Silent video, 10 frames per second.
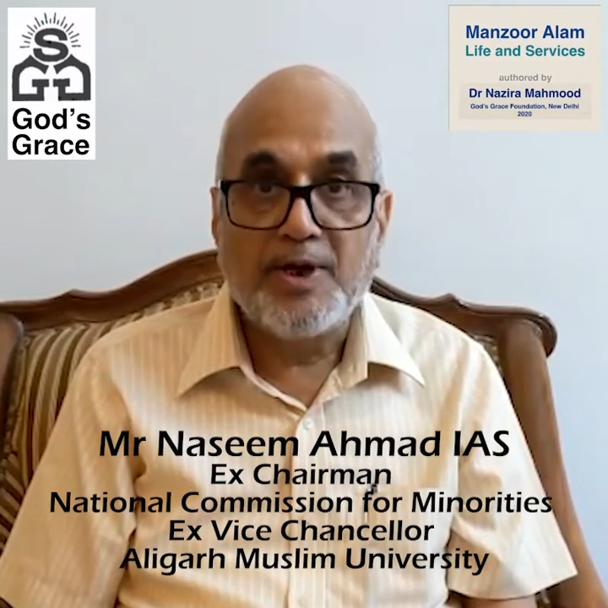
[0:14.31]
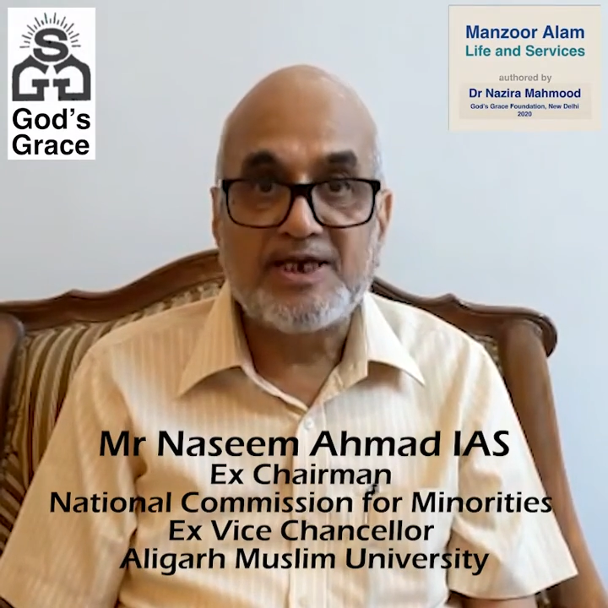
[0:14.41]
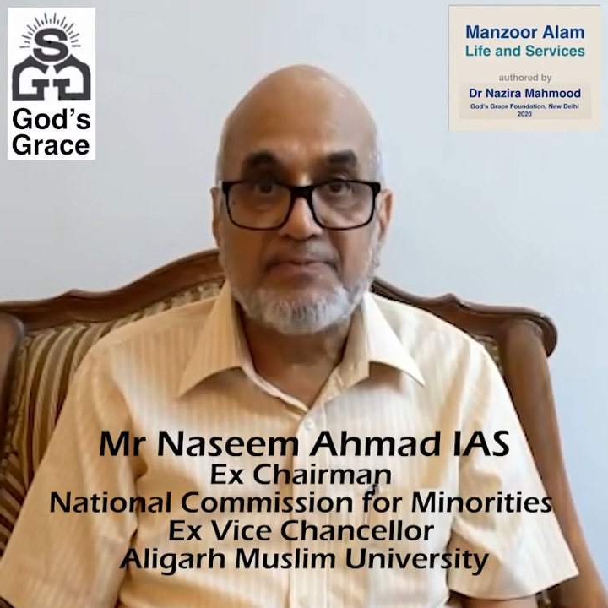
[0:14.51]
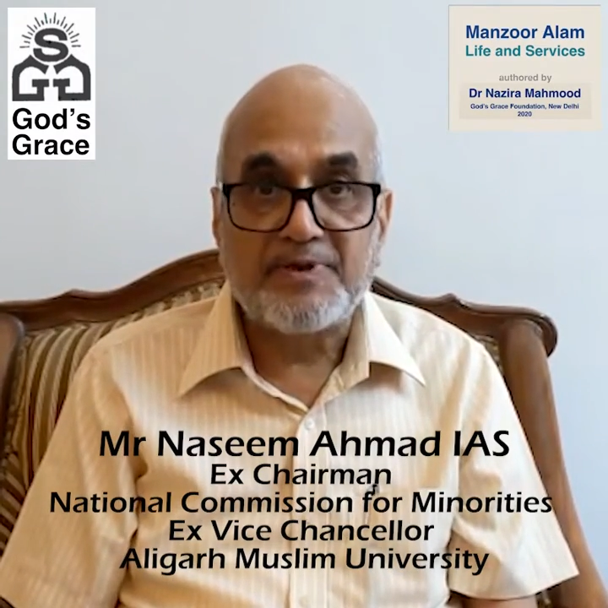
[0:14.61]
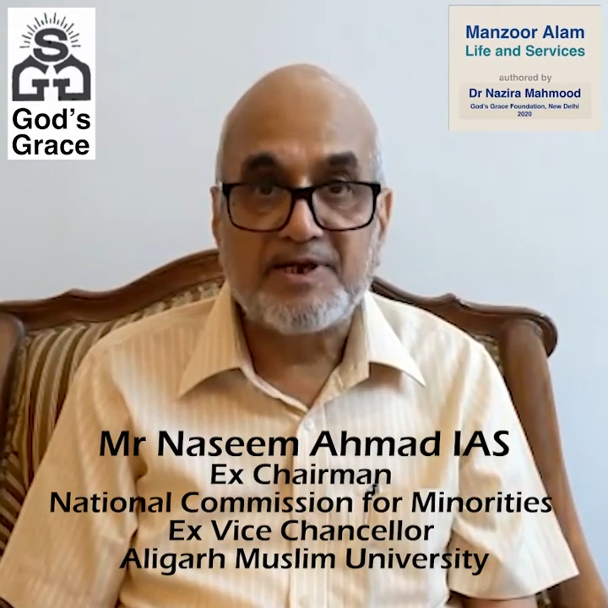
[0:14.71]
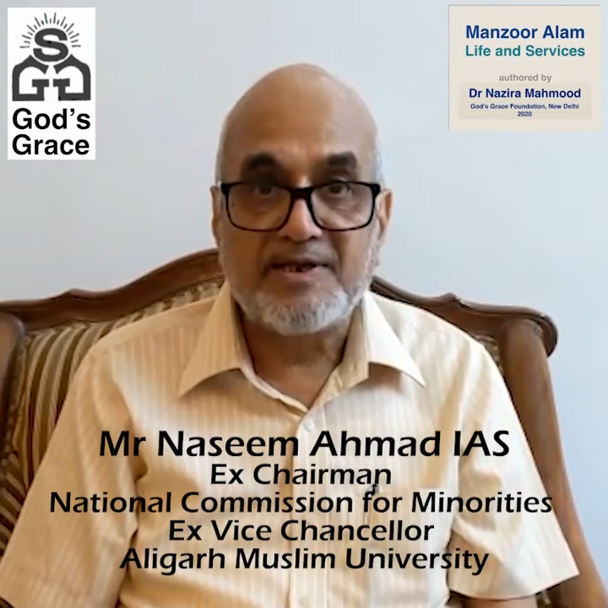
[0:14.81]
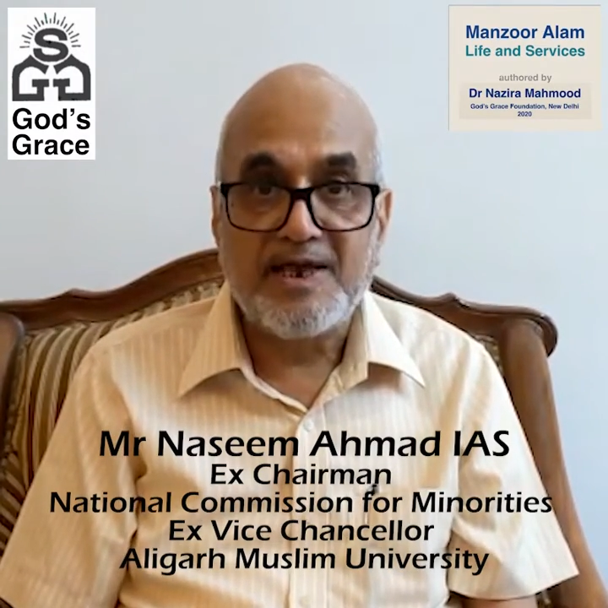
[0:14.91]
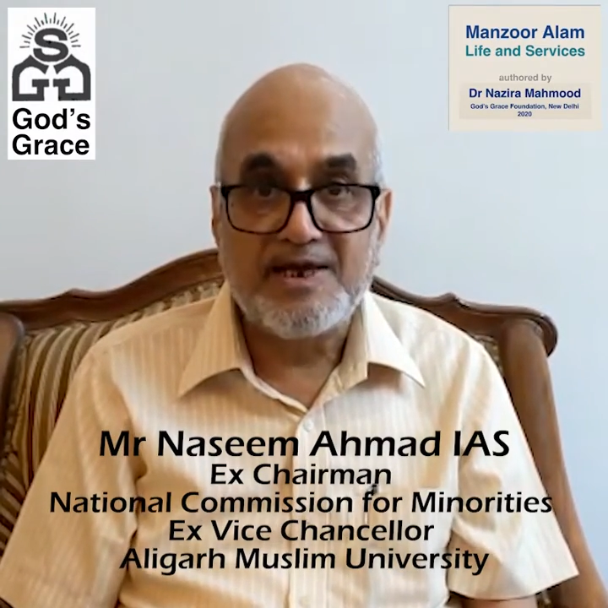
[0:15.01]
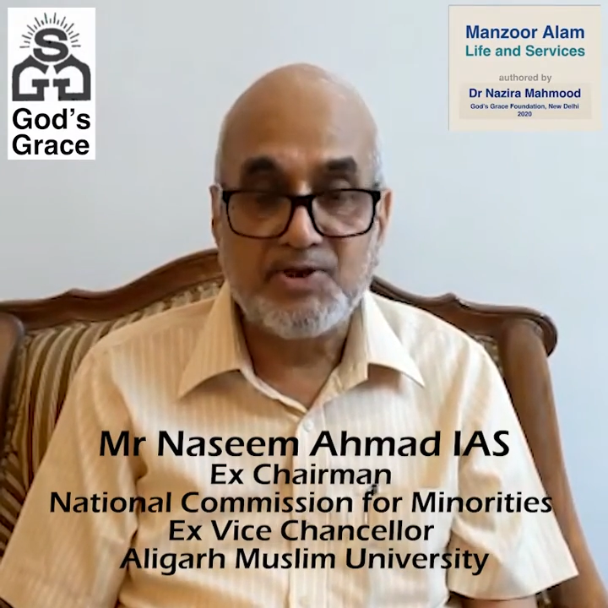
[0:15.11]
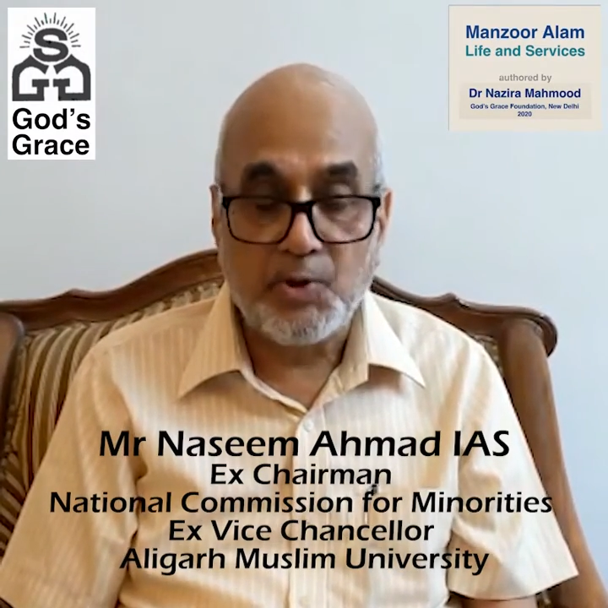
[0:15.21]
less a person
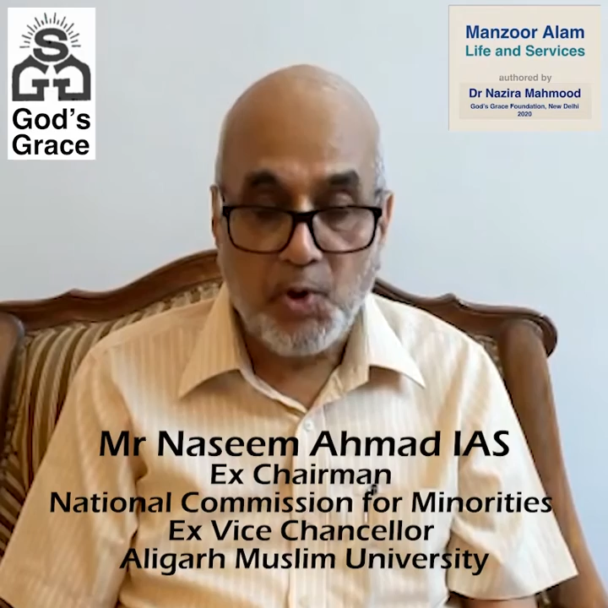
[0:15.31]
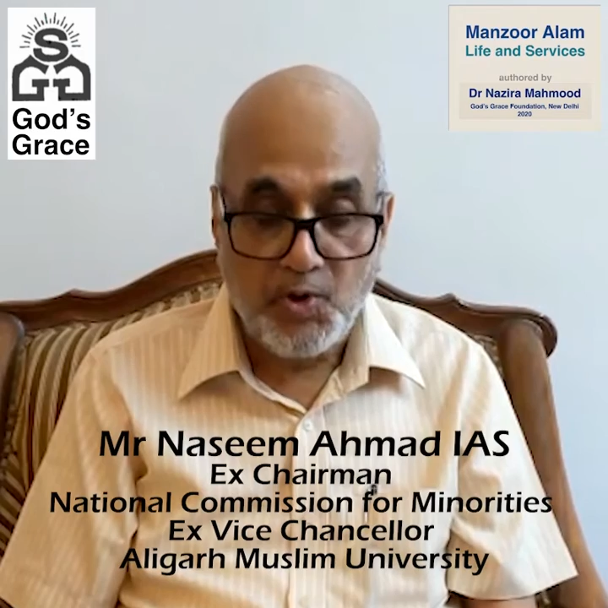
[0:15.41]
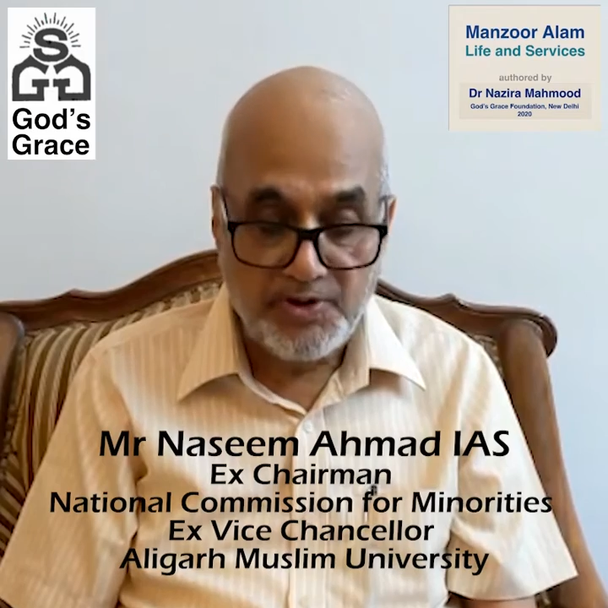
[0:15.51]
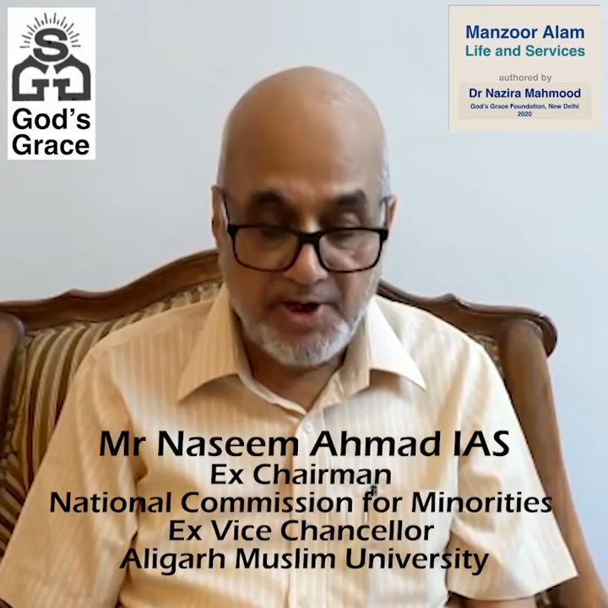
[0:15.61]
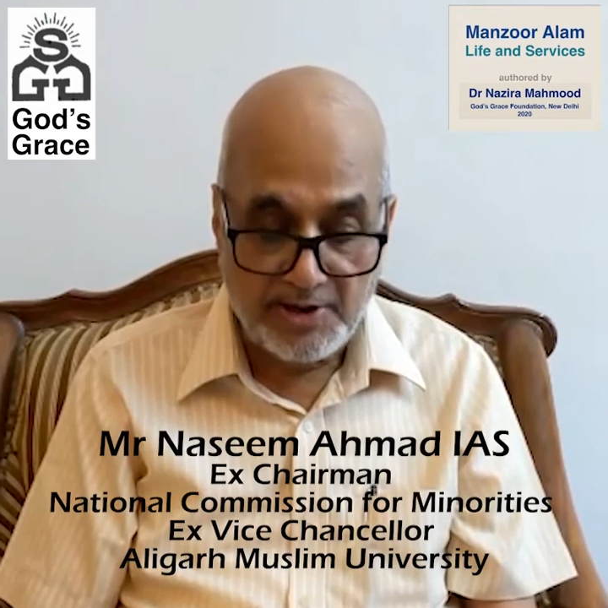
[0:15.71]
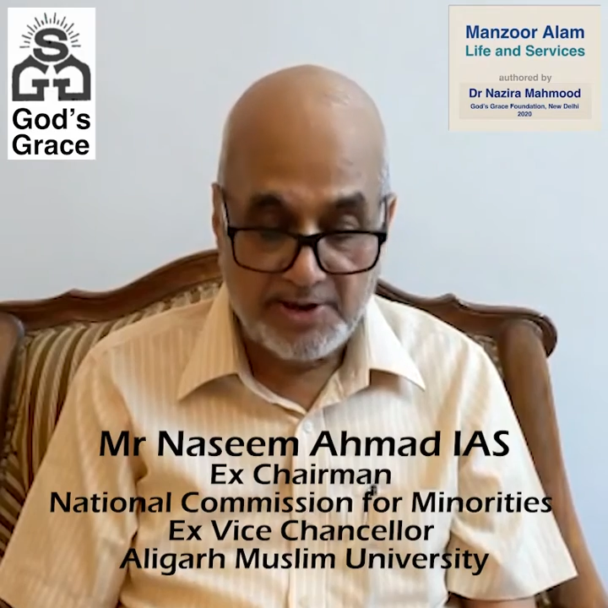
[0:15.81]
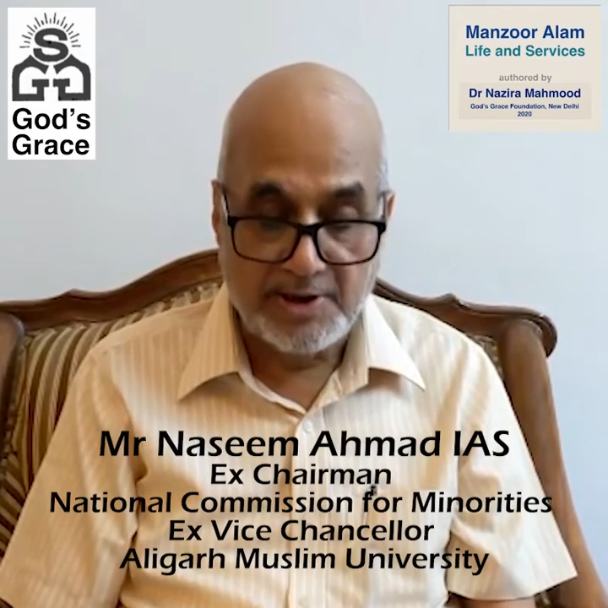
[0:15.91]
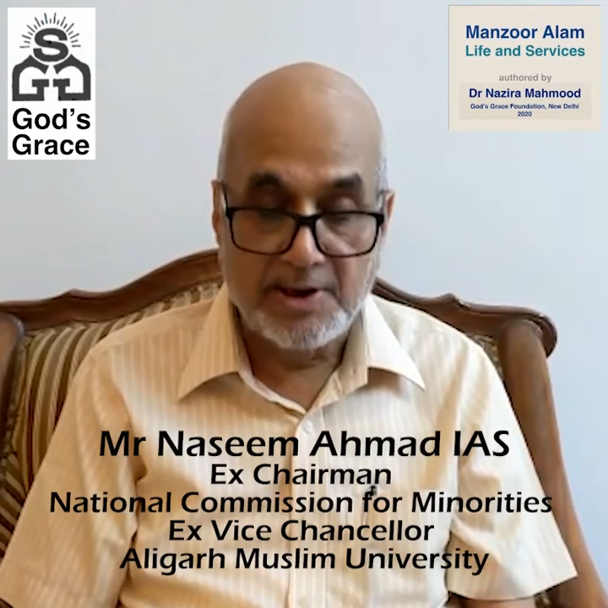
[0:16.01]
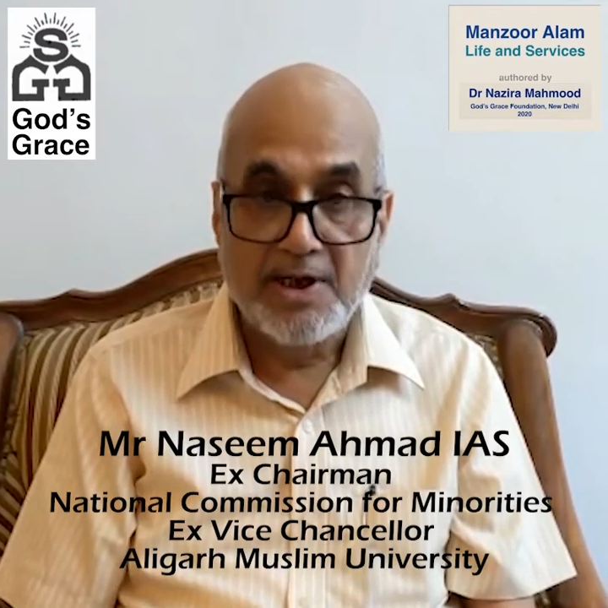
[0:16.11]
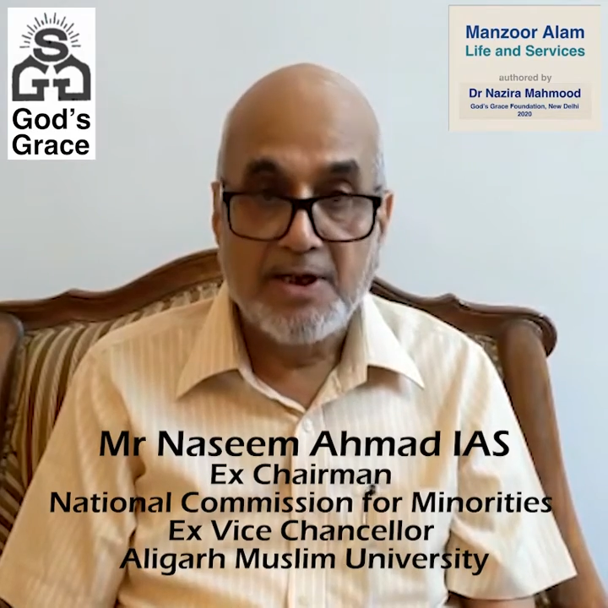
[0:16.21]
than his own daughter,